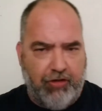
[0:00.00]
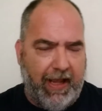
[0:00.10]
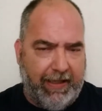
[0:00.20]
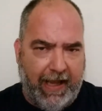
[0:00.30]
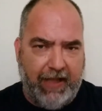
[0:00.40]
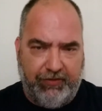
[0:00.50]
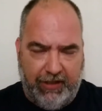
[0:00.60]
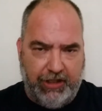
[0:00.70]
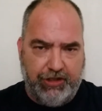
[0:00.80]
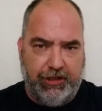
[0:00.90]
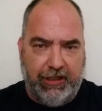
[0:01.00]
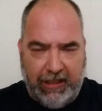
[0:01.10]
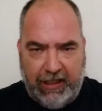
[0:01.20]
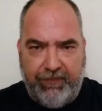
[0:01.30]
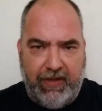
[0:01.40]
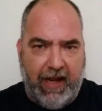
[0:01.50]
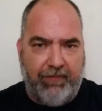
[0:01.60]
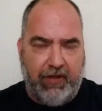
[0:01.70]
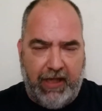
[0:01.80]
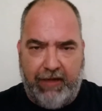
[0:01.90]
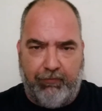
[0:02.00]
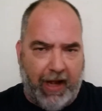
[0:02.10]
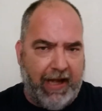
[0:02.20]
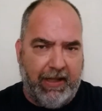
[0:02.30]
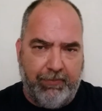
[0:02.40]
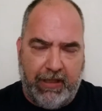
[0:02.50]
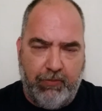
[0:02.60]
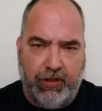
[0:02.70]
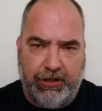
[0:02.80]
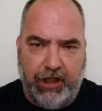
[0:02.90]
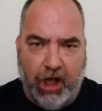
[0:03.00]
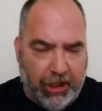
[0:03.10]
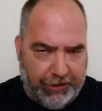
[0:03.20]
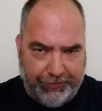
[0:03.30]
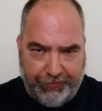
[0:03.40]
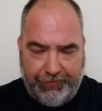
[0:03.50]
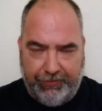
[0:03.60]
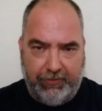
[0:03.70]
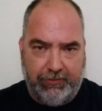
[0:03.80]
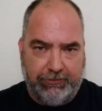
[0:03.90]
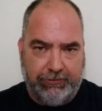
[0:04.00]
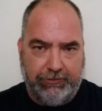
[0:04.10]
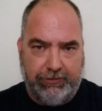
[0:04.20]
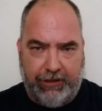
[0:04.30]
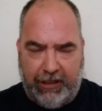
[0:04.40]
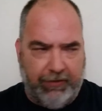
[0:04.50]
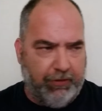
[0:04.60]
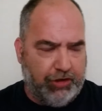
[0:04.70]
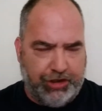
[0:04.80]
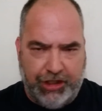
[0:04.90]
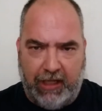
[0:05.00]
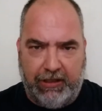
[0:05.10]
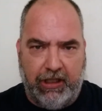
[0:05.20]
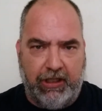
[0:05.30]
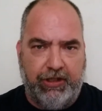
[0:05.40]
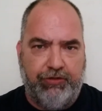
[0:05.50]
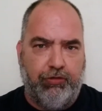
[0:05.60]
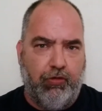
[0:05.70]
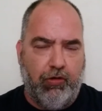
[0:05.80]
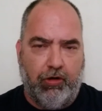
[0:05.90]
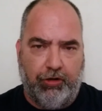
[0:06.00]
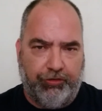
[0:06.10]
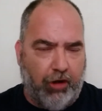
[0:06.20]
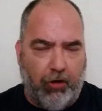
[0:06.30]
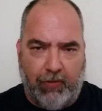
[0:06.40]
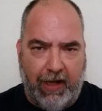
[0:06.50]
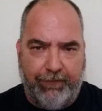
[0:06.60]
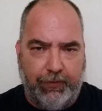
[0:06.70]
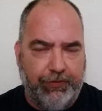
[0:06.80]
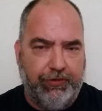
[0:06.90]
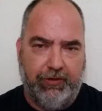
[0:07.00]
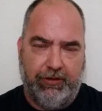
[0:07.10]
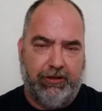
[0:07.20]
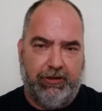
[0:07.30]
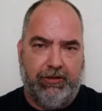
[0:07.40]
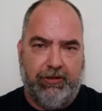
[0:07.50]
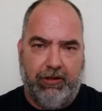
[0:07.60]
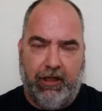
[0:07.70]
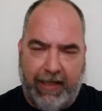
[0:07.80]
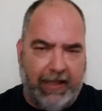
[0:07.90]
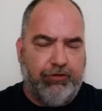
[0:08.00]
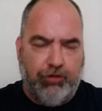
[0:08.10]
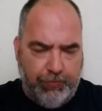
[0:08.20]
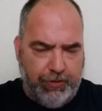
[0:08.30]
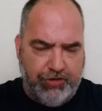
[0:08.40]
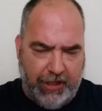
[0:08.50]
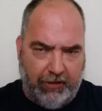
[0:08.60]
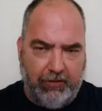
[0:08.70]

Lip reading: gas station, even after they ran at me with guns, either shotguns or assault rifles, again, TubeU channel,